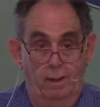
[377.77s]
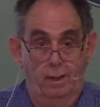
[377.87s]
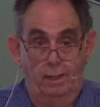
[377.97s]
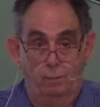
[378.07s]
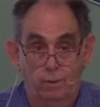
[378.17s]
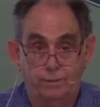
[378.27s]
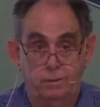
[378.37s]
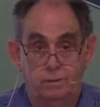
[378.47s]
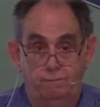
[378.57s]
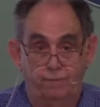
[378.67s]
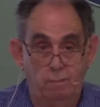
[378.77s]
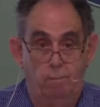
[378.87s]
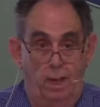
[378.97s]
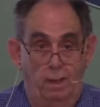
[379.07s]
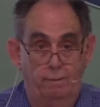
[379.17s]
It wasn't to
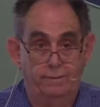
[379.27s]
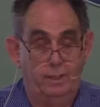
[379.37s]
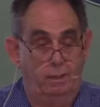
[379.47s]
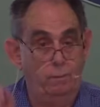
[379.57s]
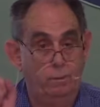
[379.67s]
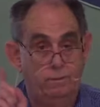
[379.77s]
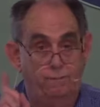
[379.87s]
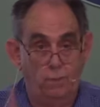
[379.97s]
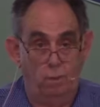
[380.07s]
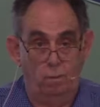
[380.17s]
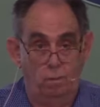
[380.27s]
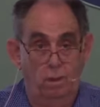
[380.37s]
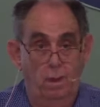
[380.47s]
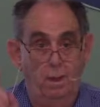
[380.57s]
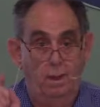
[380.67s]
females, it was for
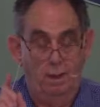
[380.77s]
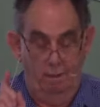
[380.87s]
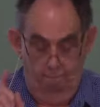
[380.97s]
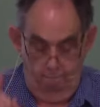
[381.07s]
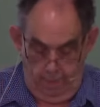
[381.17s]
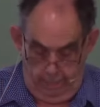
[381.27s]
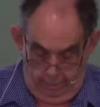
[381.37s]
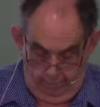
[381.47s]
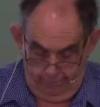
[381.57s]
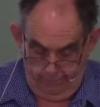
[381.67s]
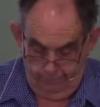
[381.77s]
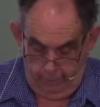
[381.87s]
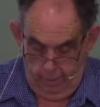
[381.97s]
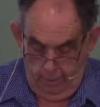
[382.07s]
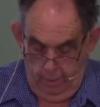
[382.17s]
men.
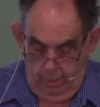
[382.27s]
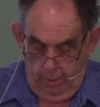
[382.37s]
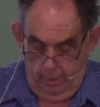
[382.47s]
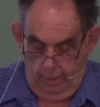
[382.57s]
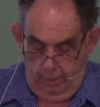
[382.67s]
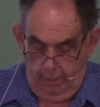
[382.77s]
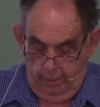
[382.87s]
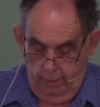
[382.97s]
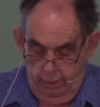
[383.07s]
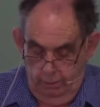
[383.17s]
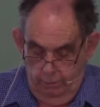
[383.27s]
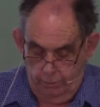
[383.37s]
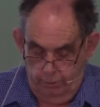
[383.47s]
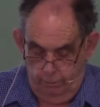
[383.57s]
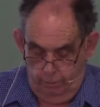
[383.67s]
He didn't use
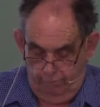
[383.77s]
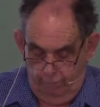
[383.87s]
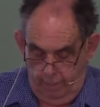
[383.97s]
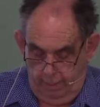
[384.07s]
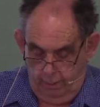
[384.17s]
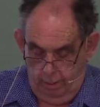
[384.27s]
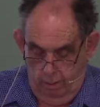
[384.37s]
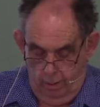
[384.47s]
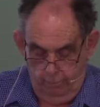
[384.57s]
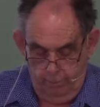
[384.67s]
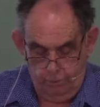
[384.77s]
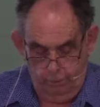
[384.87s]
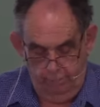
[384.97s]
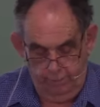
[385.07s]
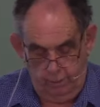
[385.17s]
the word for mankind, which would
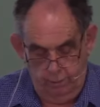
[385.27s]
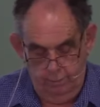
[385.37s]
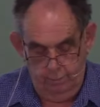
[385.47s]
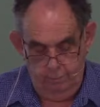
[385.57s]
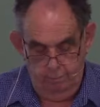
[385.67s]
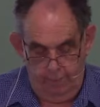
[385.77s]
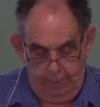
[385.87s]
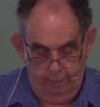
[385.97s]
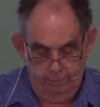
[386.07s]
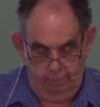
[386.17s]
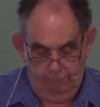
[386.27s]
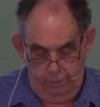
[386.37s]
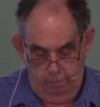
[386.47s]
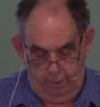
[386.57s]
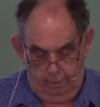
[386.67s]
have included males and
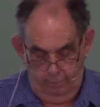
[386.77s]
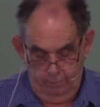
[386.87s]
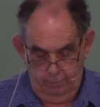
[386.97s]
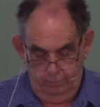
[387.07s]
females.